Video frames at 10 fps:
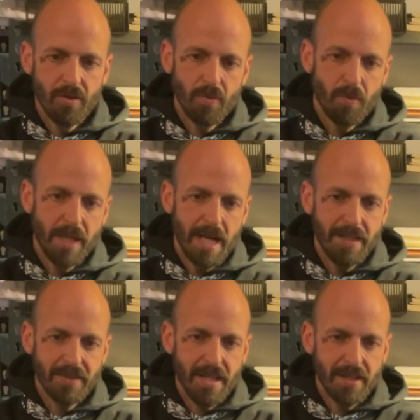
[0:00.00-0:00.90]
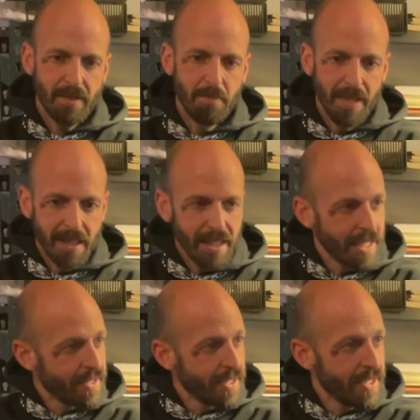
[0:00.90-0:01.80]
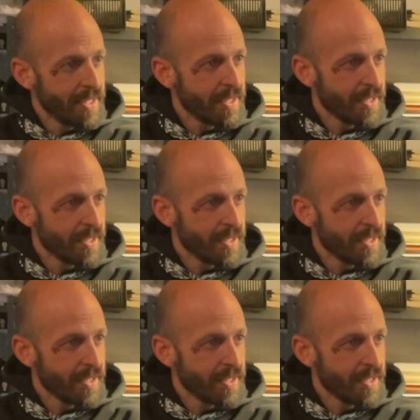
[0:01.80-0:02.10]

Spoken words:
when I started building it here,